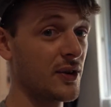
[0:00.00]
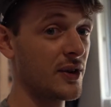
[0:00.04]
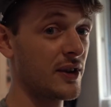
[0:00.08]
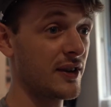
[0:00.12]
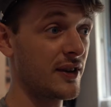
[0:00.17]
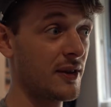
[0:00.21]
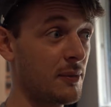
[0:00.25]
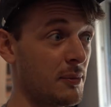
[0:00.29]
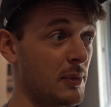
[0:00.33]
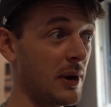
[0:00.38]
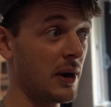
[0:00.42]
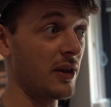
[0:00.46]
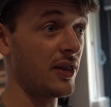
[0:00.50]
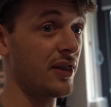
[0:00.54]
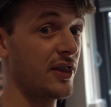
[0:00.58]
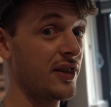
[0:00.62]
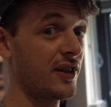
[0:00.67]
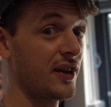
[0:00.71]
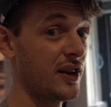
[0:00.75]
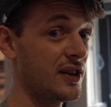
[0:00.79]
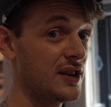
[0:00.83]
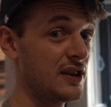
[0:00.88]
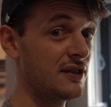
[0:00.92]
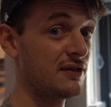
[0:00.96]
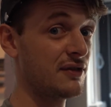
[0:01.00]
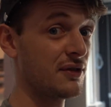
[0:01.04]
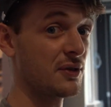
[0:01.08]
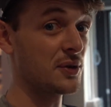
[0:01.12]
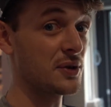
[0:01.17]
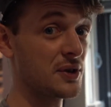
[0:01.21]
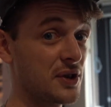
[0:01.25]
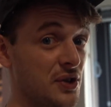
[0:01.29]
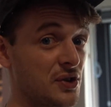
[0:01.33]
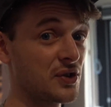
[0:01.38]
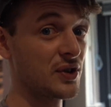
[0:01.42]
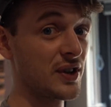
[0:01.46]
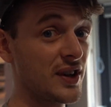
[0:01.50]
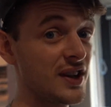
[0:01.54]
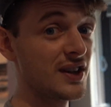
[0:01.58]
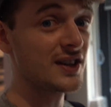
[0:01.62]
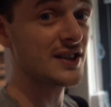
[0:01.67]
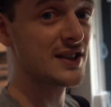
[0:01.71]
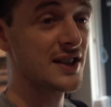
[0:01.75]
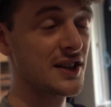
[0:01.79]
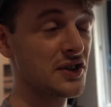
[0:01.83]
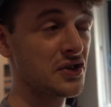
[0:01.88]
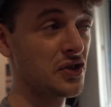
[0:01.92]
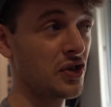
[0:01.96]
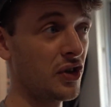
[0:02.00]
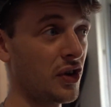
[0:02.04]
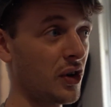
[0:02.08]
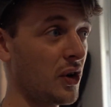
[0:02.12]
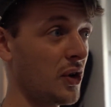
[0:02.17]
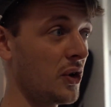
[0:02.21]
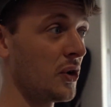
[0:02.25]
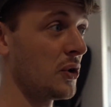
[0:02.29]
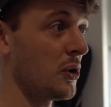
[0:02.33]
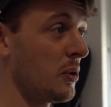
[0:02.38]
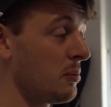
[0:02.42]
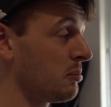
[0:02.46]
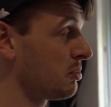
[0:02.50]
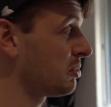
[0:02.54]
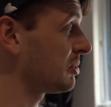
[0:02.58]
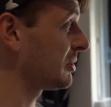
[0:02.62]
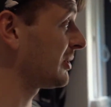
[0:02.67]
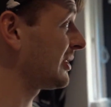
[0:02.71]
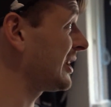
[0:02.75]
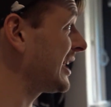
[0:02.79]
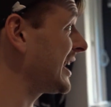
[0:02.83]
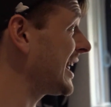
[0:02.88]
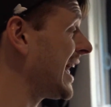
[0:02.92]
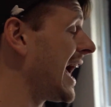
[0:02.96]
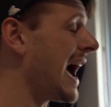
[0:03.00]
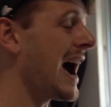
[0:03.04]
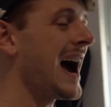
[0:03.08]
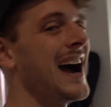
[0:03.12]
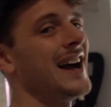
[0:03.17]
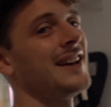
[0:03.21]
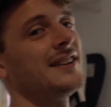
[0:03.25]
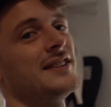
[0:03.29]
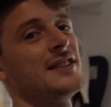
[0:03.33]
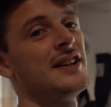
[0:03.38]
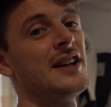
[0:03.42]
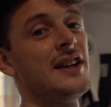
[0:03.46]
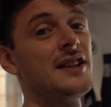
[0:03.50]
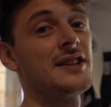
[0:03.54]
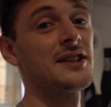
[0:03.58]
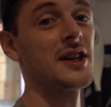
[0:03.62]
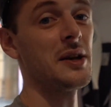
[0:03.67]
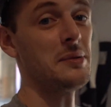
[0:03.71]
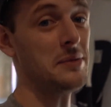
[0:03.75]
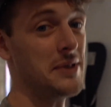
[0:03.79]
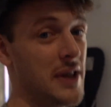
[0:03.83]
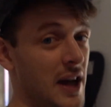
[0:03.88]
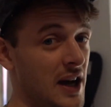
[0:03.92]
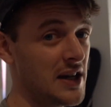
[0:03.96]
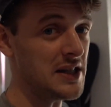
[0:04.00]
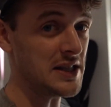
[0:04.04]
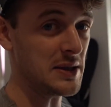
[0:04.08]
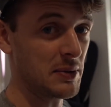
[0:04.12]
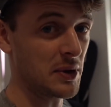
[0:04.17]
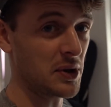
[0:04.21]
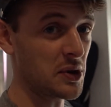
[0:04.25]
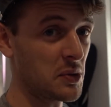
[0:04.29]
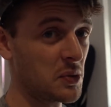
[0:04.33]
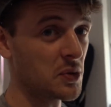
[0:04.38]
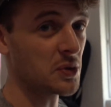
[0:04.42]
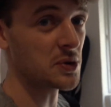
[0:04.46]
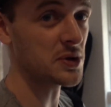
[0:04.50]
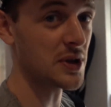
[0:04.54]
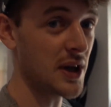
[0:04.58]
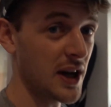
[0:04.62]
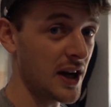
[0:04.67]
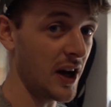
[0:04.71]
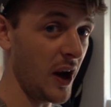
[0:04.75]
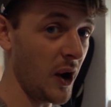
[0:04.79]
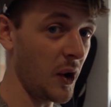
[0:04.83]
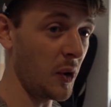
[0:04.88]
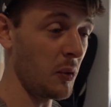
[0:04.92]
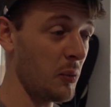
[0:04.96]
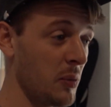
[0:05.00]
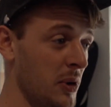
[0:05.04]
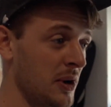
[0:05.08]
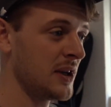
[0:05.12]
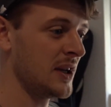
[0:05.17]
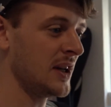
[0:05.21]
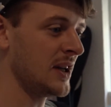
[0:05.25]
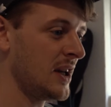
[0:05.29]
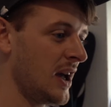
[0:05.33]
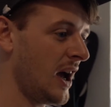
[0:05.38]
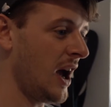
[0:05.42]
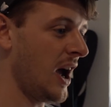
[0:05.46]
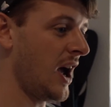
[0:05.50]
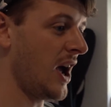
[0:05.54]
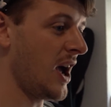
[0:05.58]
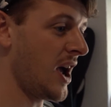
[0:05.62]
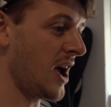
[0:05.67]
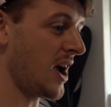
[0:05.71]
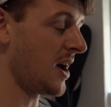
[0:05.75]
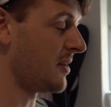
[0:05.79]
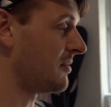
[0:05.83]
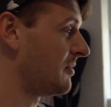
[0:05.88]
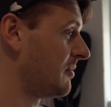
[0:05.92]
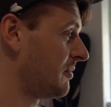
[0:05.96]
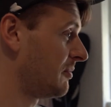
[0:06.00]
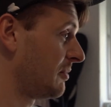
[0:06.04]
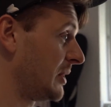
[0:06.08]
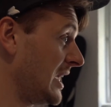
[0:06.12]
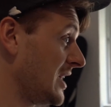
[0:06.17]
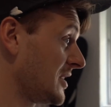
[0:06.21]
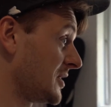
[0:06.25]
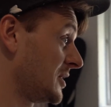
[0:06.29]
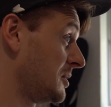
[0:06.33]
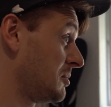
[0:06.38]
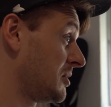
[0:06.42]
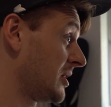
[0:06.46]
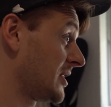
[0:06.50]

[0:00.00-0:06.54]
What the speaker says: it's about 34 degrees, so pretty hot. It's going to be nice to be on the water, I hope. But yeah, super